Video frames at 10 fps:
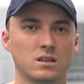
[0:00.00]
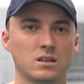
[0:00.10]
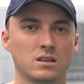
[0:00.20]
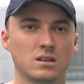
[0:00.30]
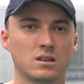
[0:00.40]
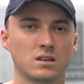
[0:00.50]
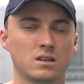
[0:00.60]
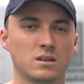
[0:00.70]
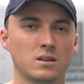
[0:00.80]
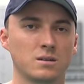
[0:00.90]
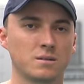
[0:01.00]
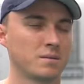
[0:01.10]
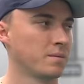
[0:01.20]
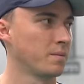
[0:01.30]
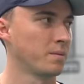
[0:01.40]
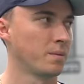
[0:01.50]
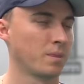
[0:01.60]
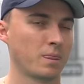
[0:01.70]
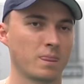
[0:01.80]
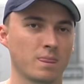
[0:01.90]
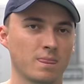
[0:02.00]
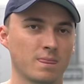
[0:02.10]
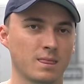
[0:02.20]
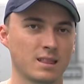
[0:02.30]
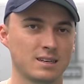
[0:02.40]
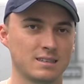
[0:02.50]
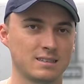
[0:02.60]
No words are spoken by the person on screen.